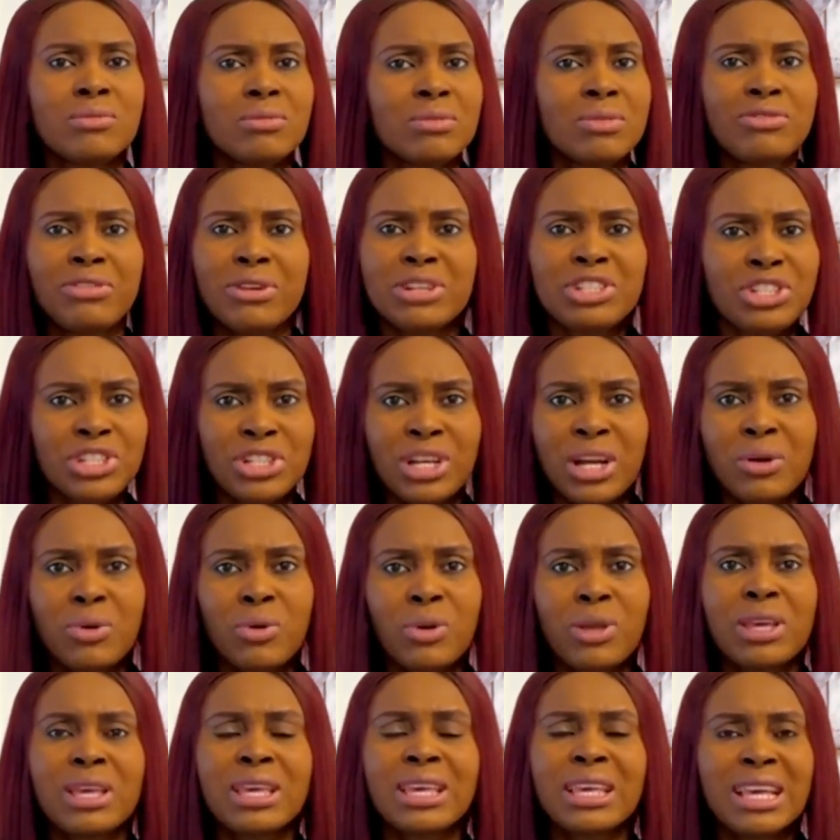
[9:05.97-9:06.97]
fresher,
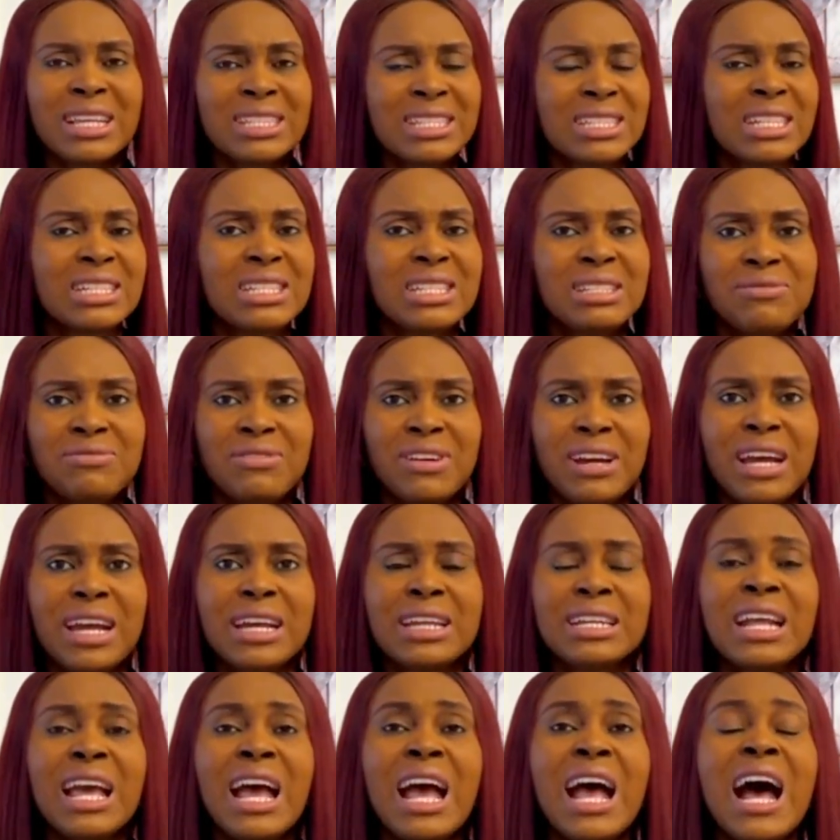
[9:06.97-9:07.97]
okay, get
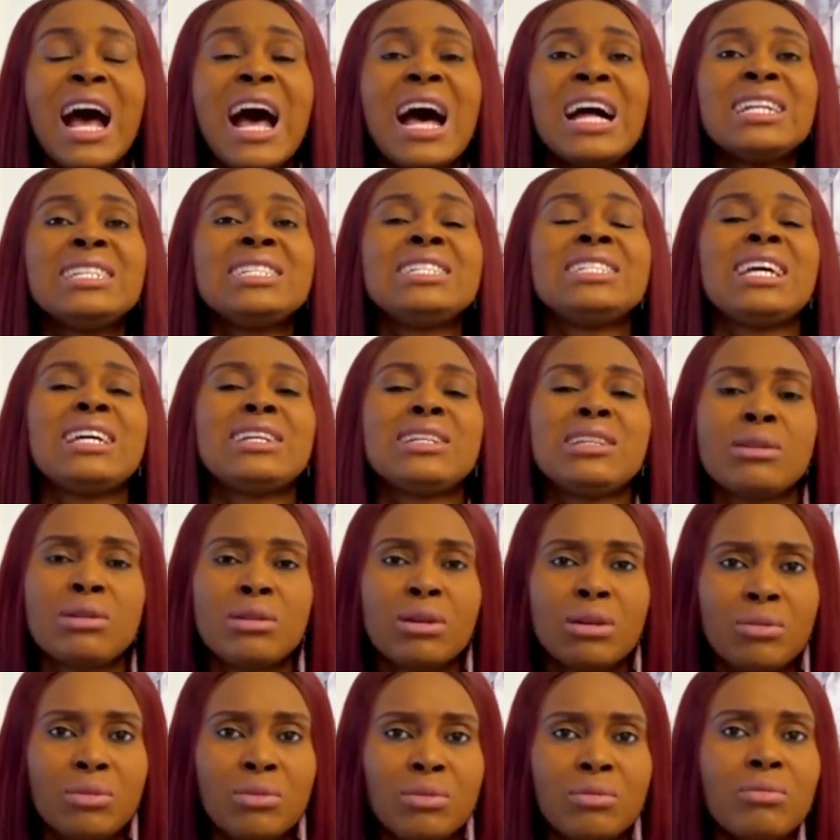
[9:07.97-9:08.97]
certified and then
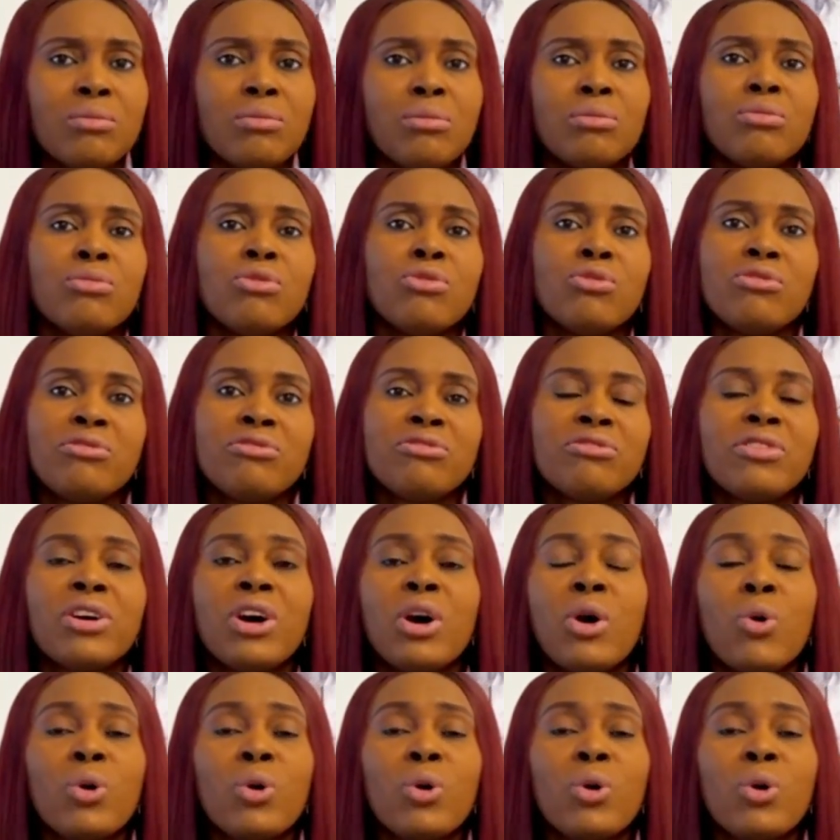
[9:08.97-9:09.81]
move.